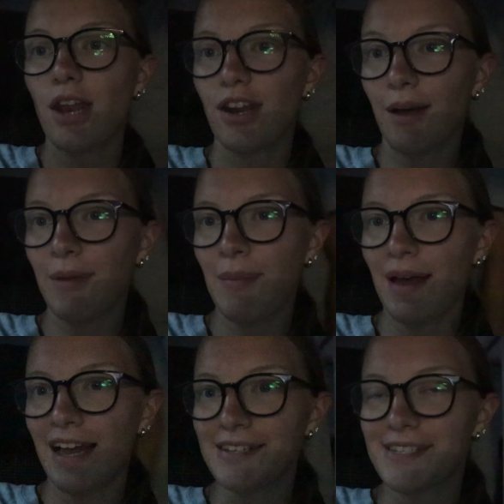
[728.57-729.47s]
Not my
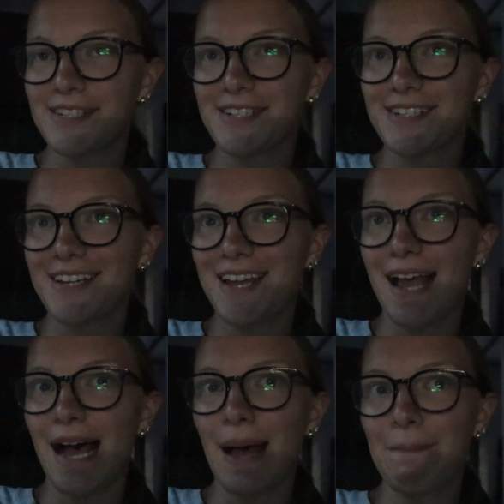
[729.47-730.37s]
best.
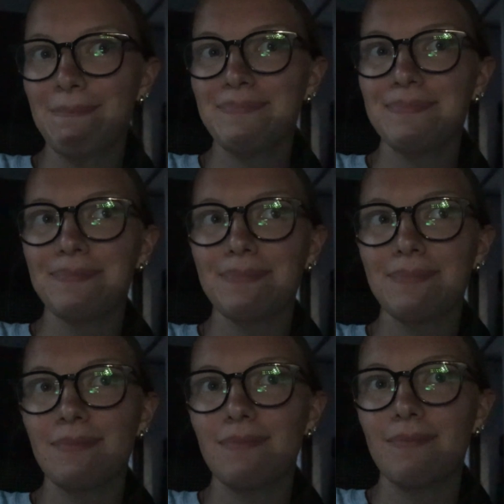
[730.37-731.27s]
Not
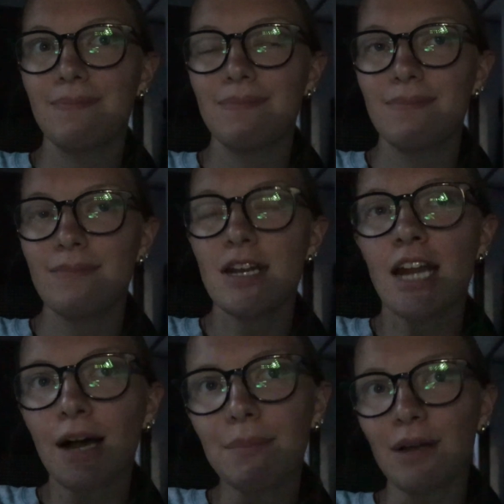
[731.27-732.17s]

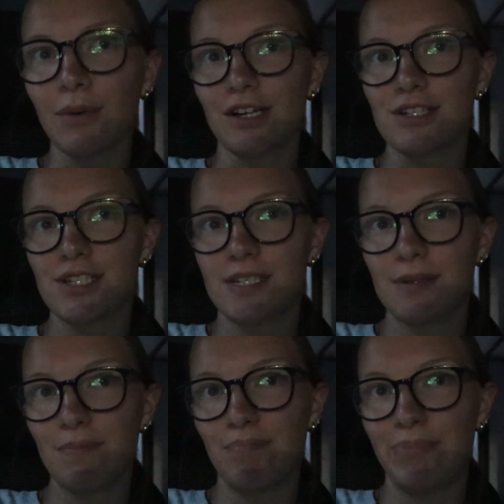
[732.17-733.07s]
my
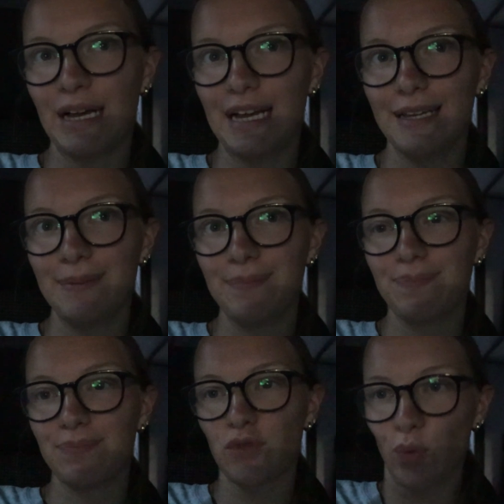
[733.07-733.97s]
worst, but
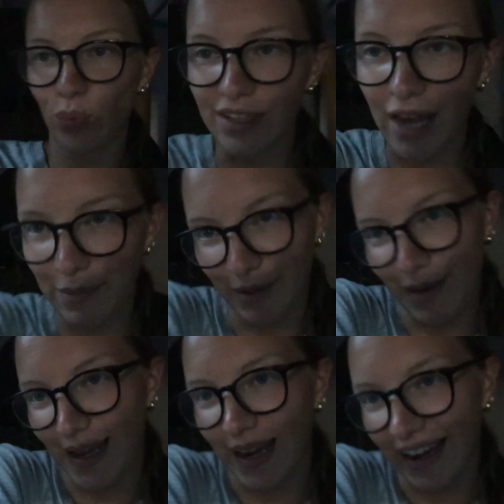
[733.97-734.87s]
will not be
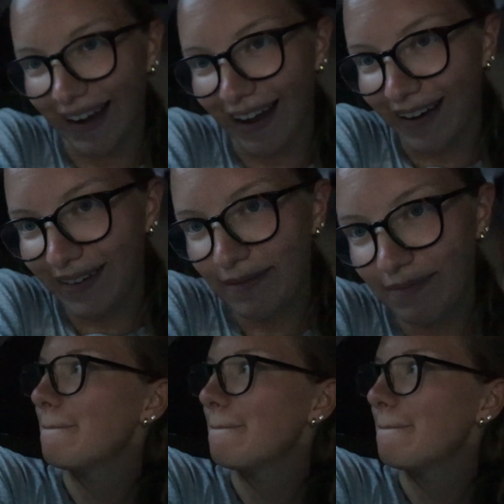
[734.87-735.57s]
making again.